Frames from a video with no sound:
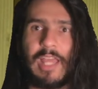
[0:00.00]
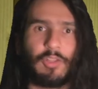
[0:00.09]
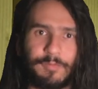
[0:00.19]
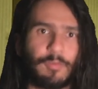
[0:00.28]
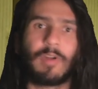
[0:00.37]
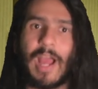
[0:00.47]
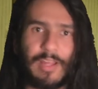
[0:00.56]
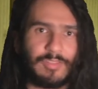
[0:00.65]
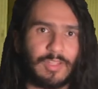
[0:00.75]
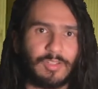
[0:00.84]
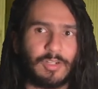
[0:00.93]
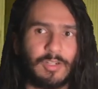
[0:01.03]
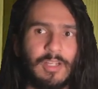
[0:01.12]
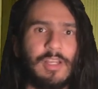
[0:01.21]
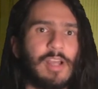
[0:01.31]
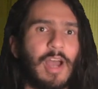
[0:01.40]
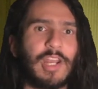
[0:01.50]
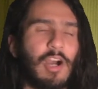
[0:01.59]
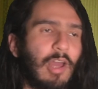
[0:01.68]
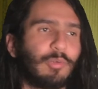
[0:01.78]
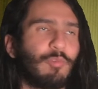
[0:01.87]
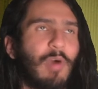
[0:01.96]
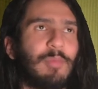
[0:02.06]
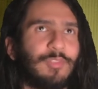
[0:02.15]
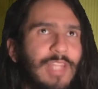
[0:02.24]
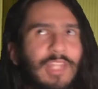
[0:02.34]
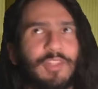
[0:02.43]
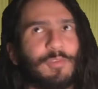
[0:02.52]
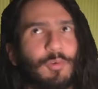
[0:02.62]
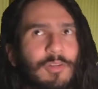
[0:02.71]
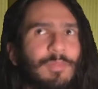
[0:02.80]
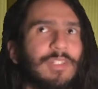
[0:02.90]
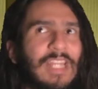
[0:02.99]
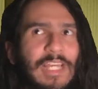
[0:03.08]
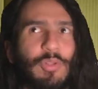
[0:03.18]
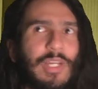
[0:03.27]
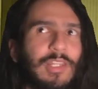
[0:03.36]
Halo 4 assets here. I don't know why I'm using Halo 4, but take a look